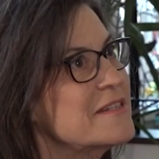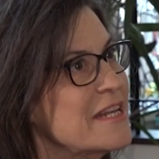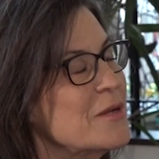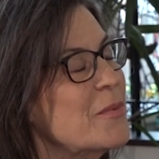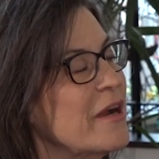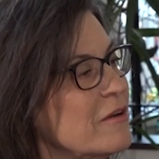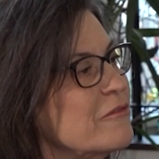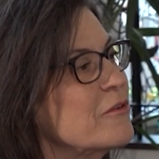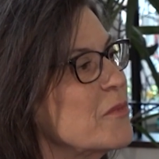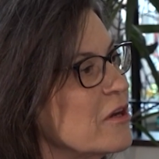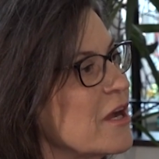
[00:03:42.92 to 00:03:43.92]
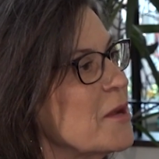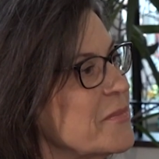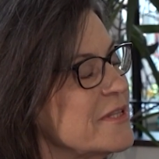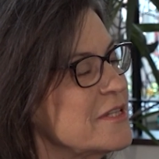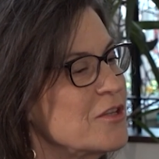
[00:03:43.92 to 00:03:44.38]
stand apart from our
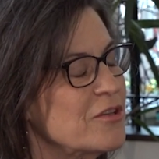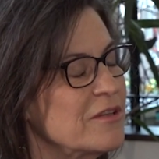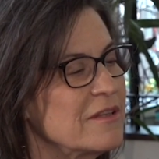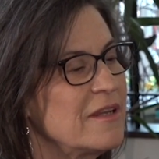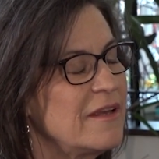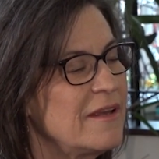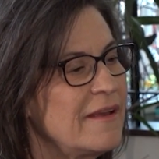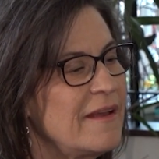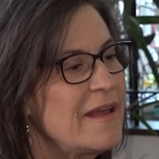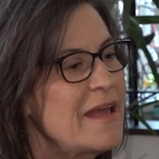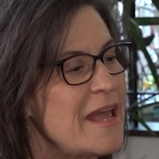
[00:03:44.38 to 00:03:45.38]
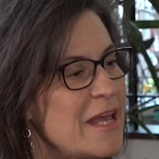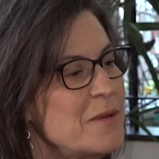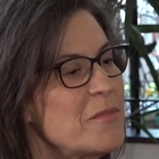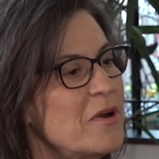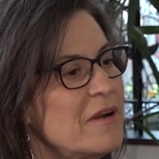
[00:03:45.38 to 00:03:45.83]
competition.
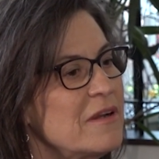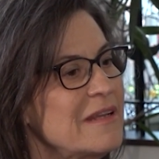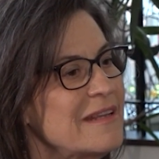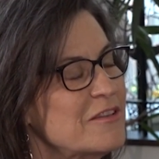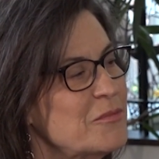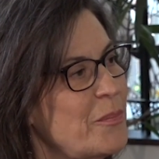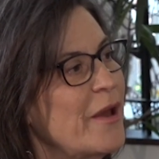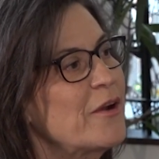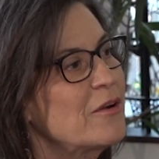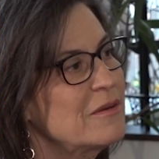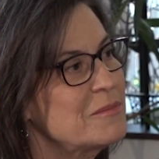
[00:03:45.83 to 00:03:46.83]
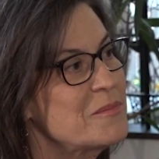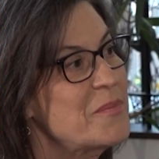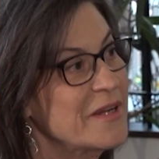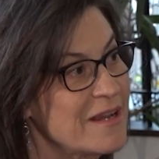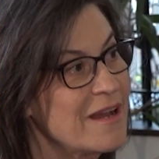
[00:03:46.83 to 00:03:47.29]
Inmar gets better
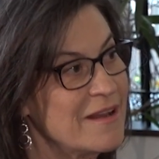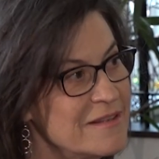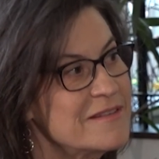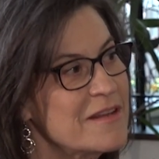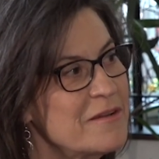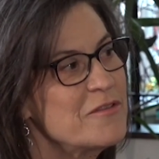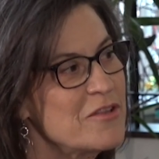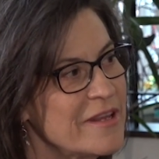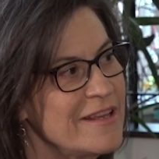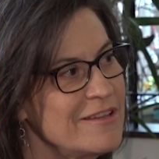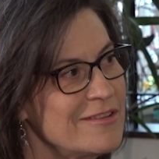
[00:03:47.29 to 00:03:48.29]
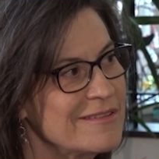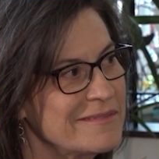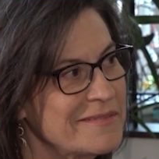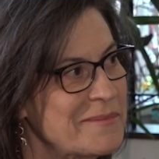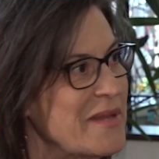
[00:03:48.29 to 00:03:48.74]
because of change.
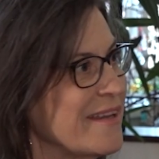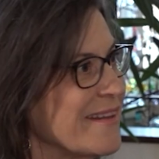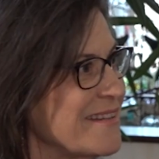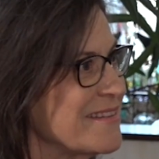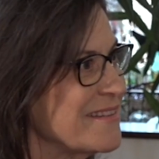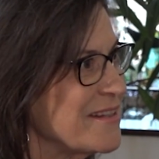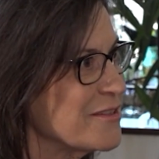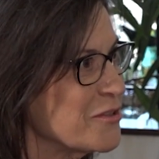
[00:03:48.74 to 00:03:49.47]
I mean, I like to say it's